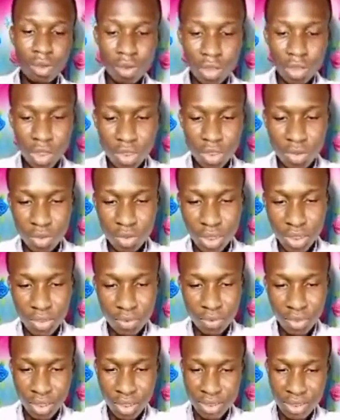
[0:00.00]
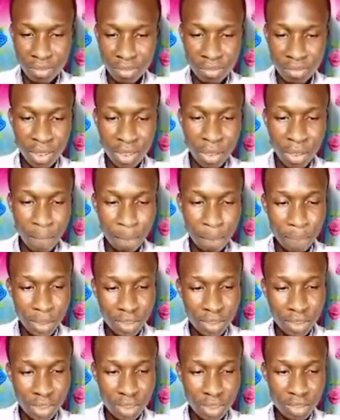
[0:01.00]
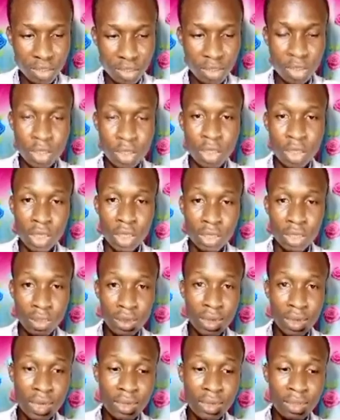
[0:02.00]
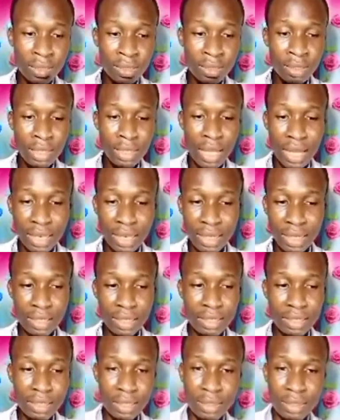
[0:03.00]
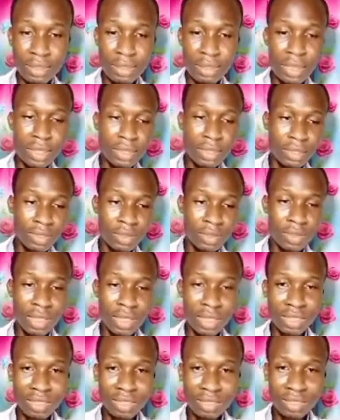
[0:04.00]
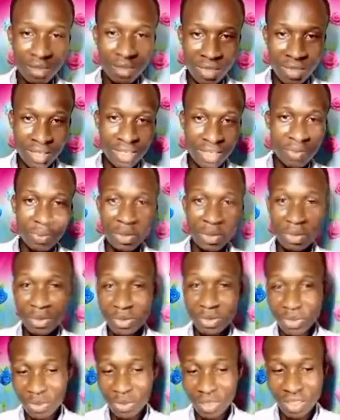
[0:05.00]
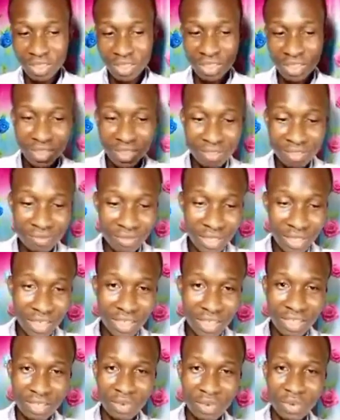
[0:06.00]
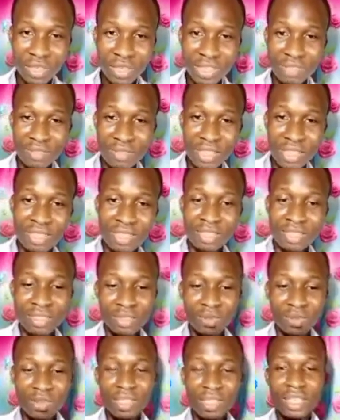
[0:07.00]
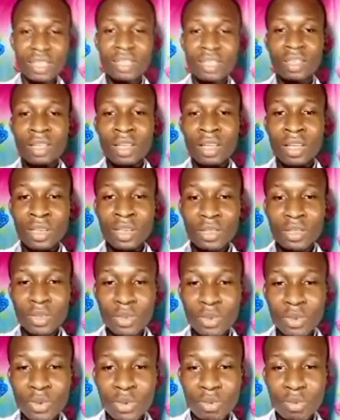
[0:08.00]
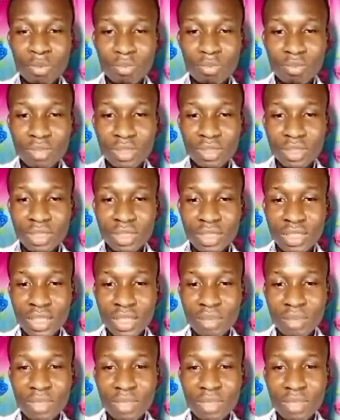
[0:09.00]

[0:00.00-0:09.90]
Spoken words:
okay, so let's look at some pictures indicating Achilles tendonitis so that we don't talk in vague or in vain. Okay, so just a